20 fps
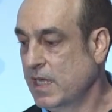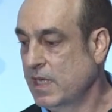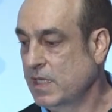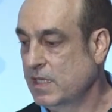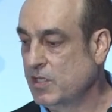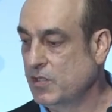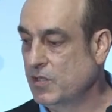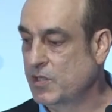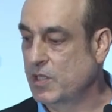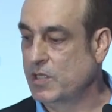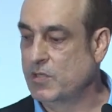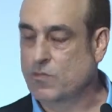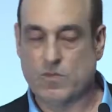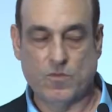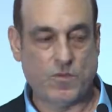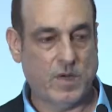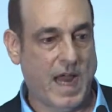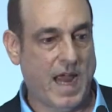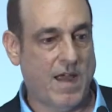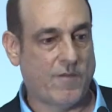You
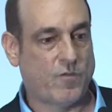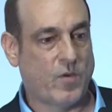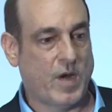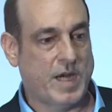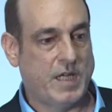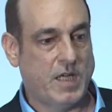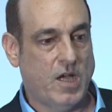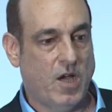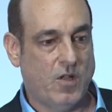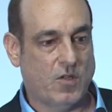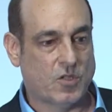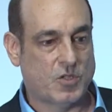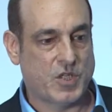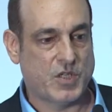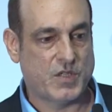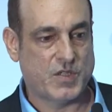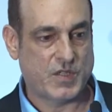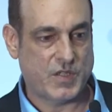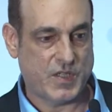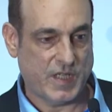can have
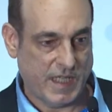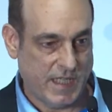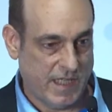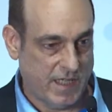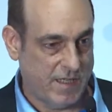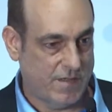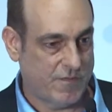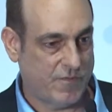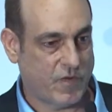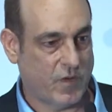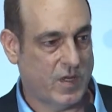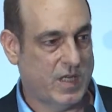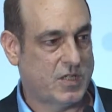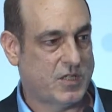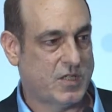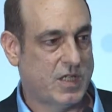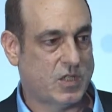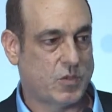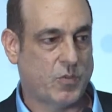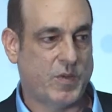radiologists in, for
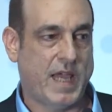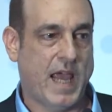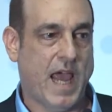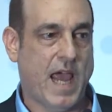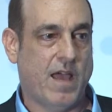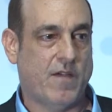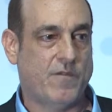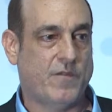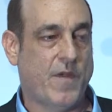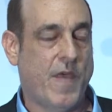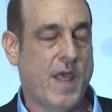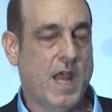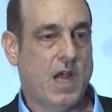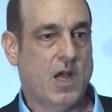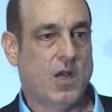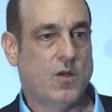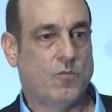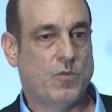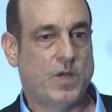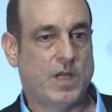instance, we have
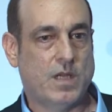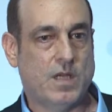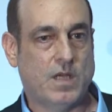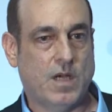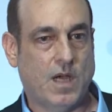a